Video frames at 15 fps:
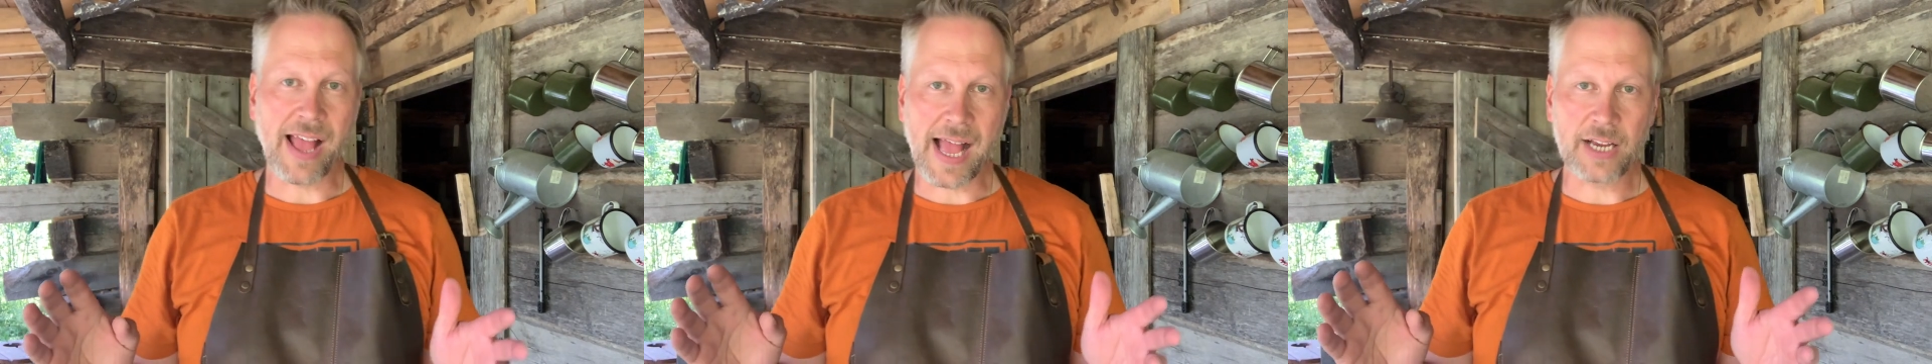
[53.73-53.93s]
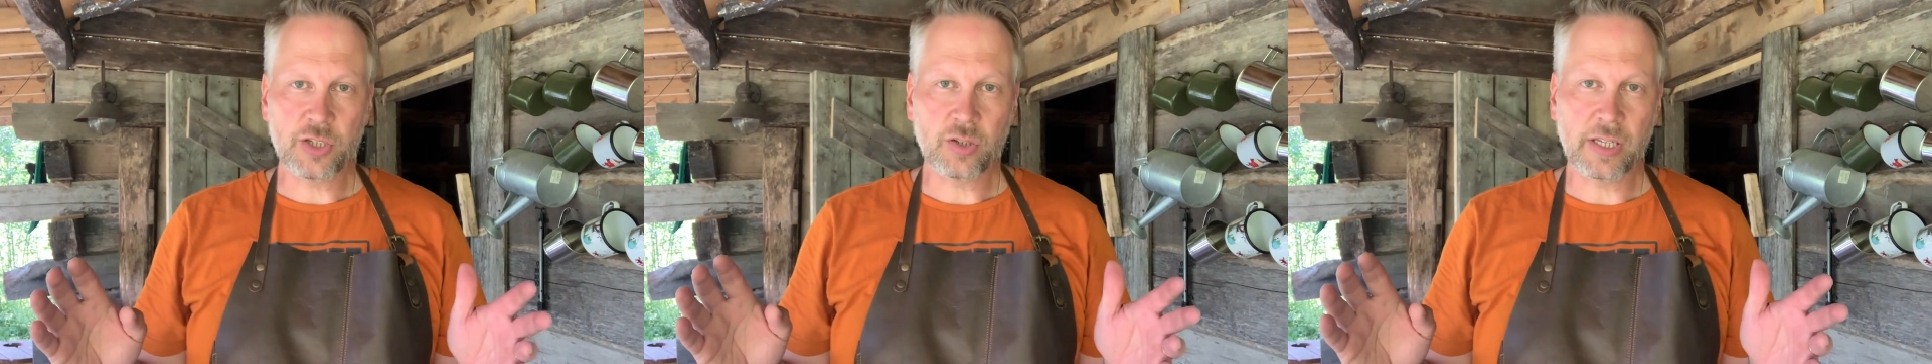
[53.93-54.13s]

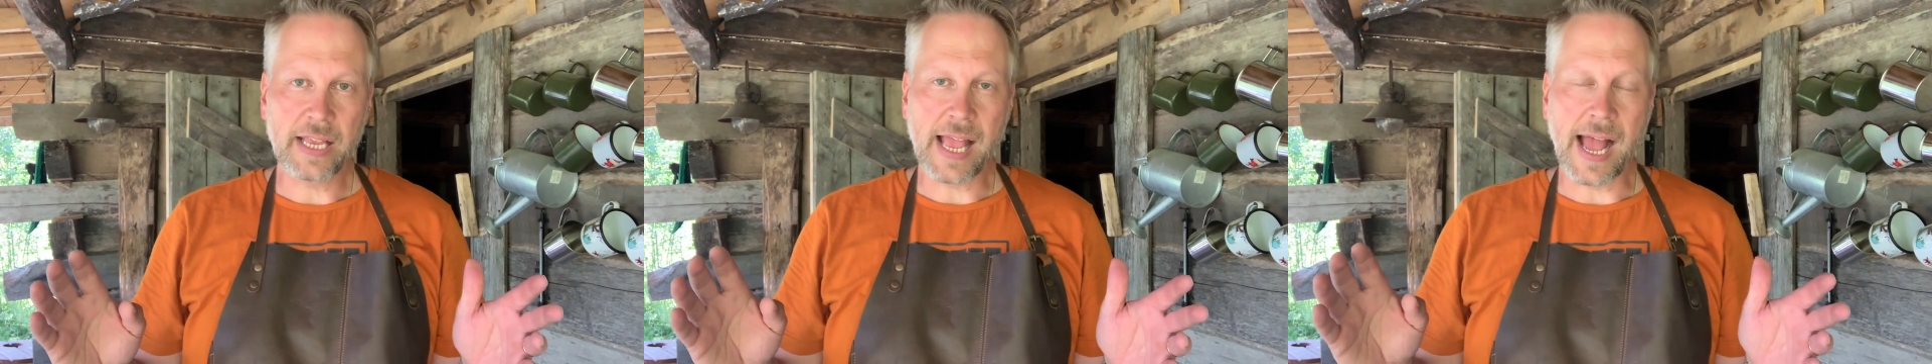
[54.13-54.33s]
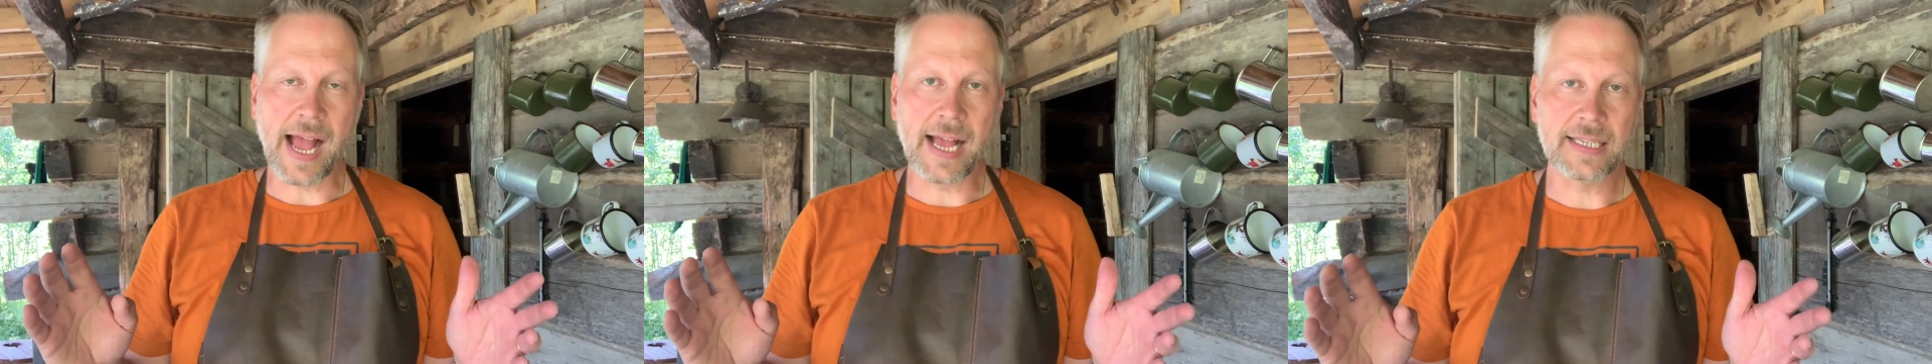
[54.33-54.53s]
actually
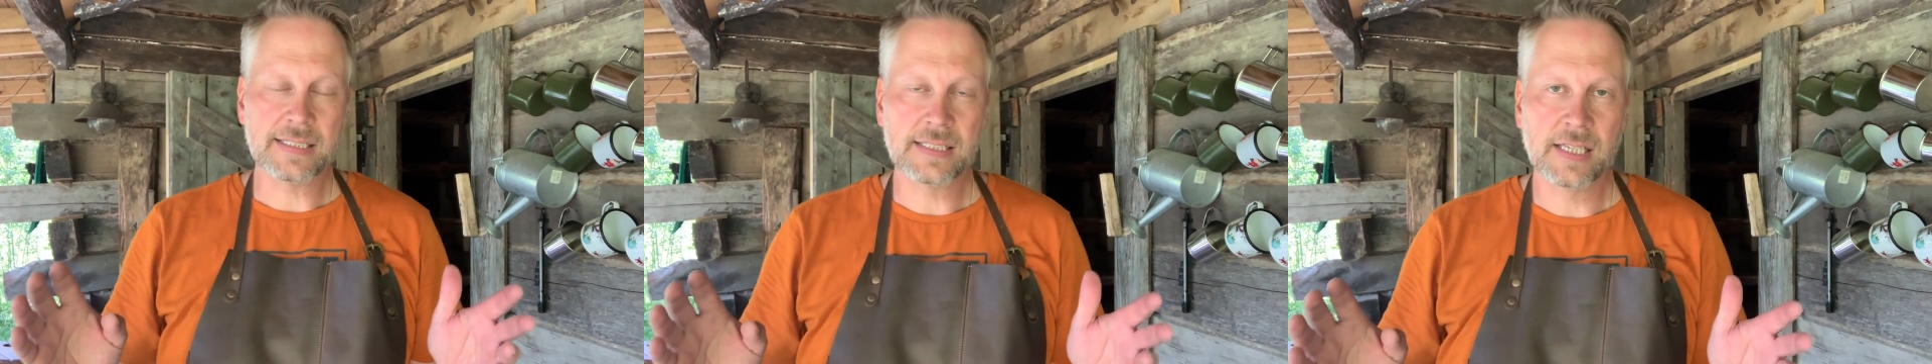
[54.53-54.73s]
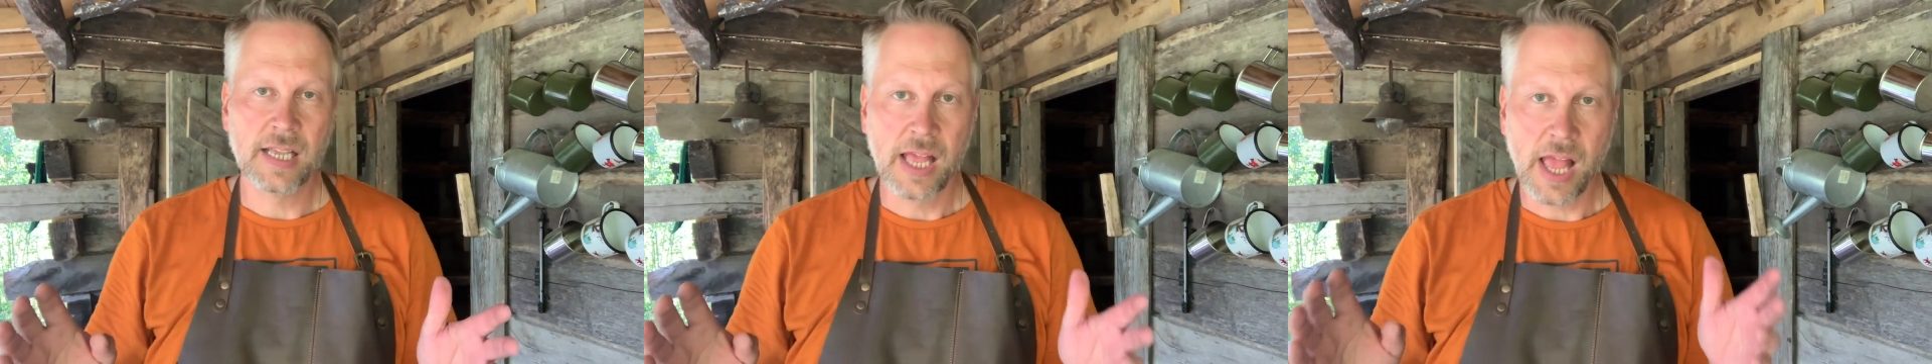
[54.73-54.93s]

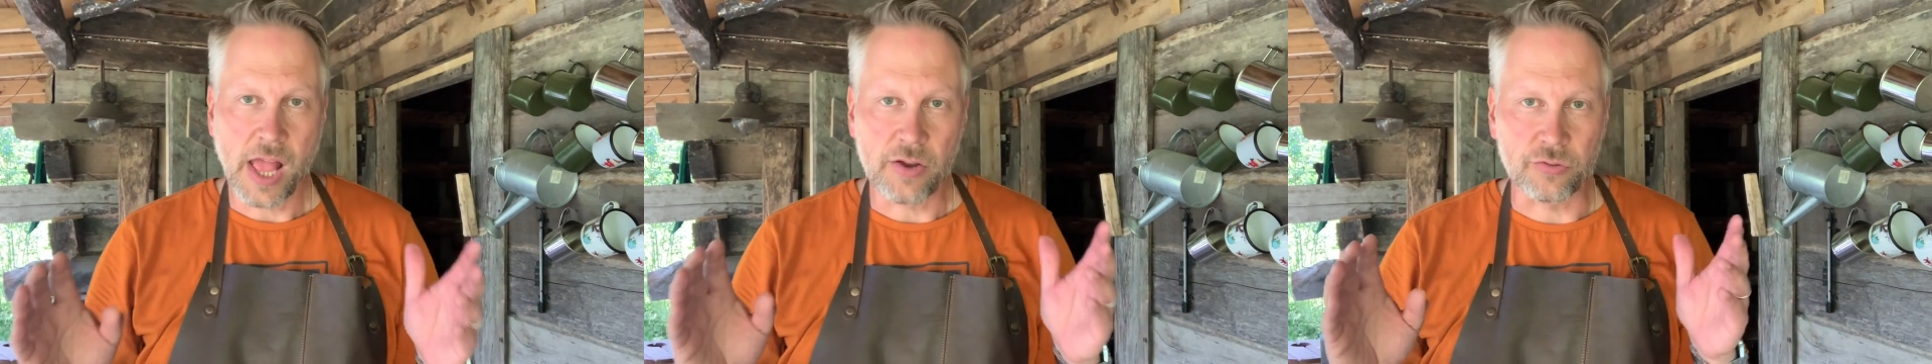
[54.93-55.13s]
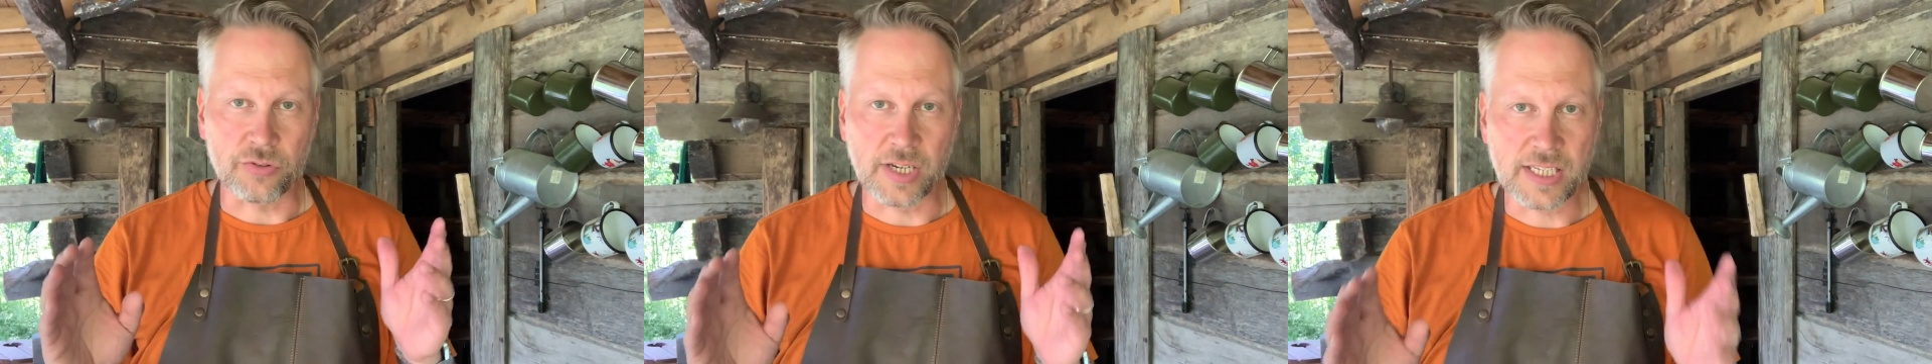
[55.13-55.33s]
asked
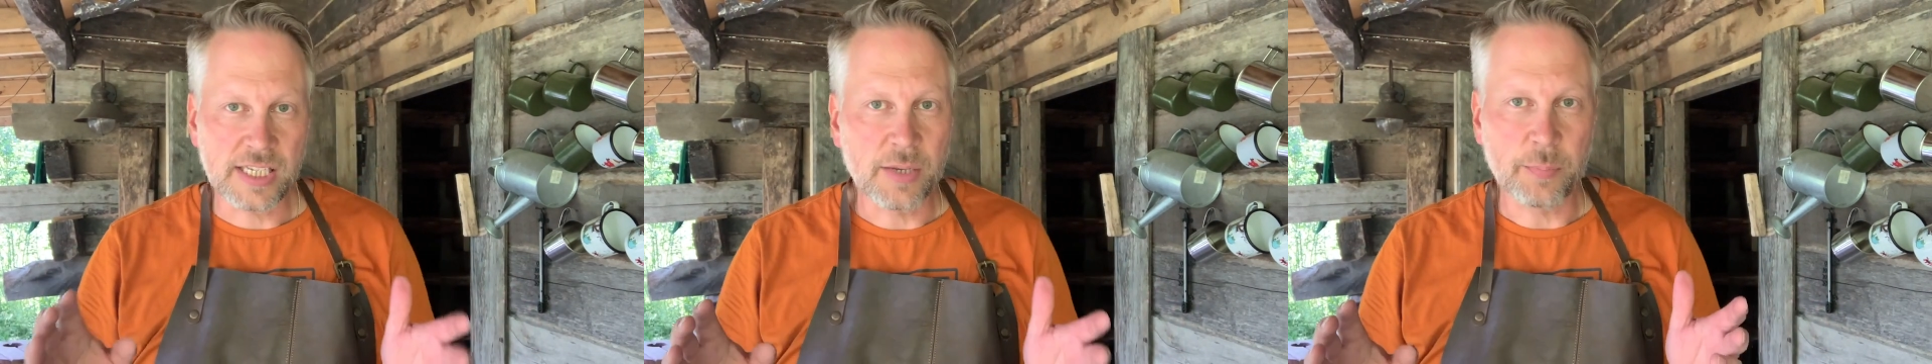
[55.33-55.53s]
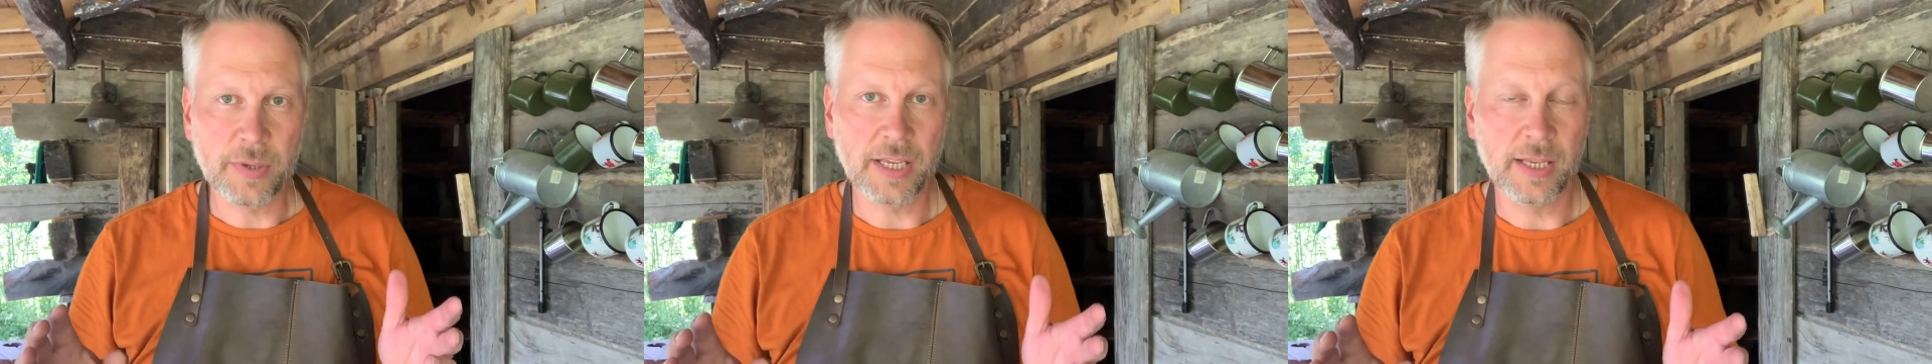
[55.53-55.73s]
a
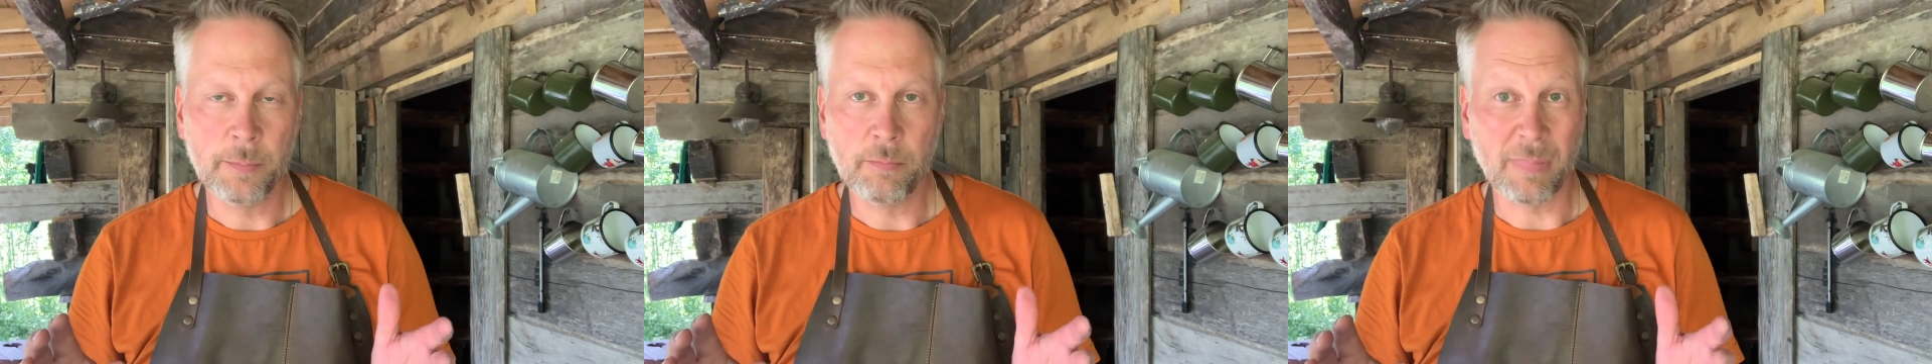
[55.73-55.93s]
recipe,